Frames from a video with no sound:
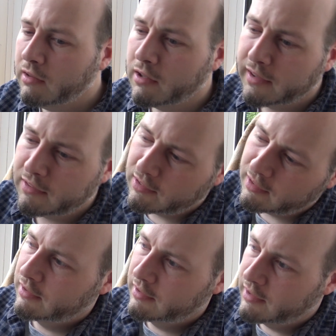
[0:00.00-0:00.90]
like, is
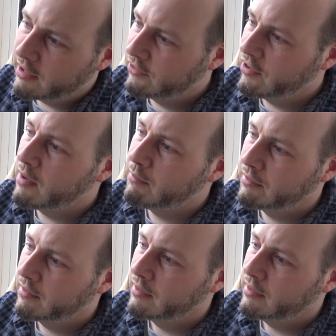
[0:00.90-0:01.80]
it clutch up
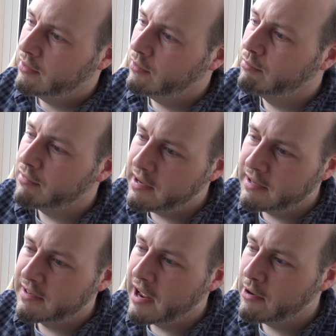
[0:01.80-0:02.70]
or
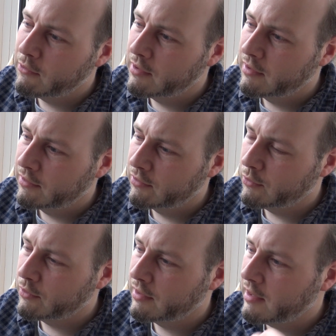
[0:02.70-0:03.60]
brake down
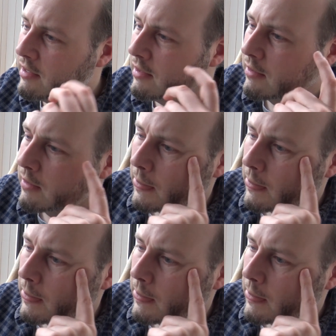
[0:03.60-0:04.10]
sort of thing,